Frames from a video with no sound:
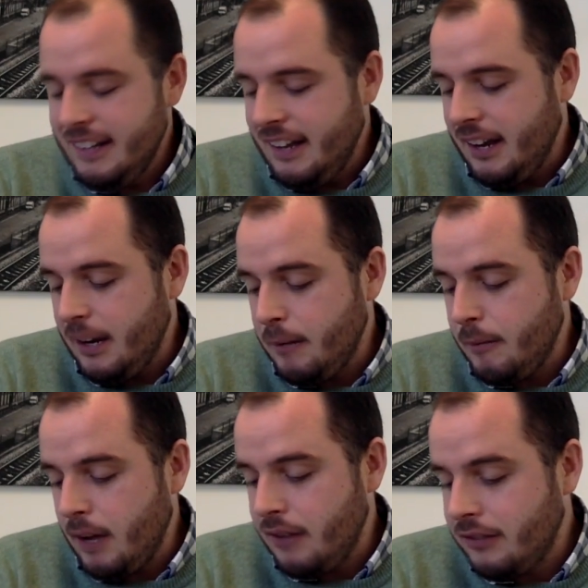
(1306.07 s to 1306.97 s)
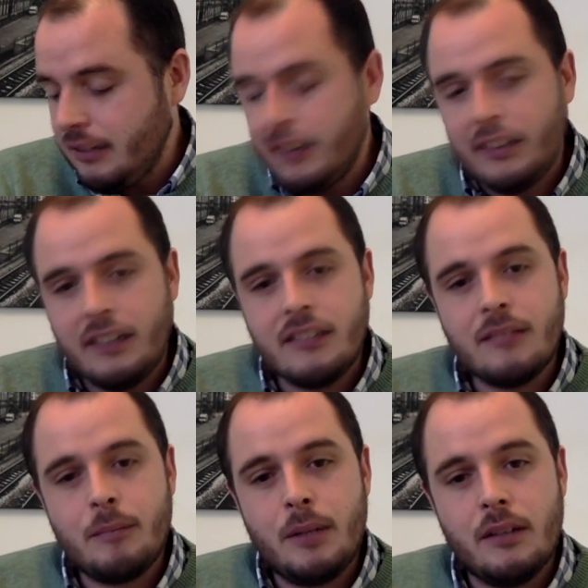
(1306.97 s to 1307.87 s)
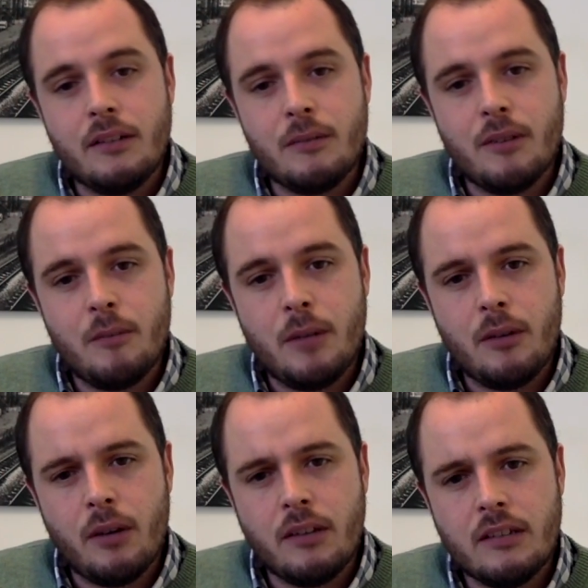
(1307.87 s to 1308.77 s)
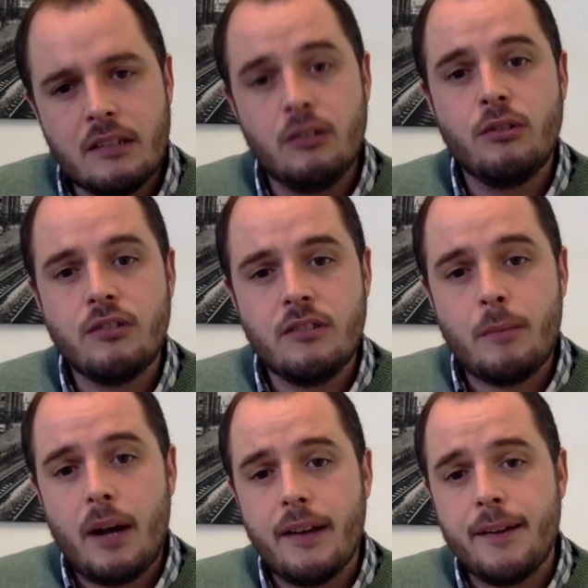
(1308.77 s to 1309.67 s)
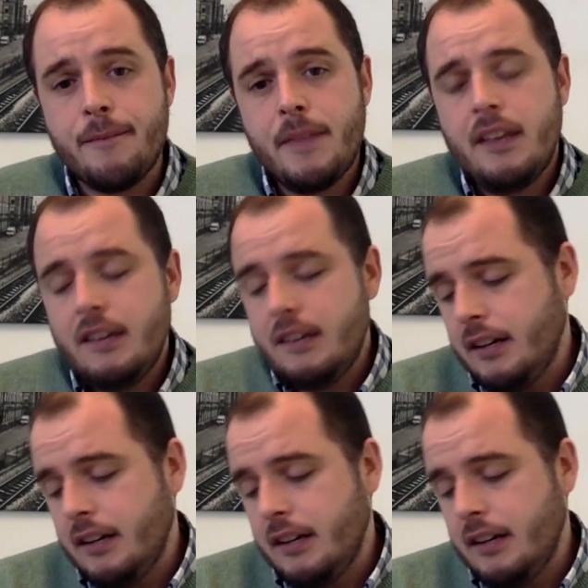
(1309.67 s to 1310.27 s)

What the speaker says: I've certainly had periods where I've been quite disillusioned by it,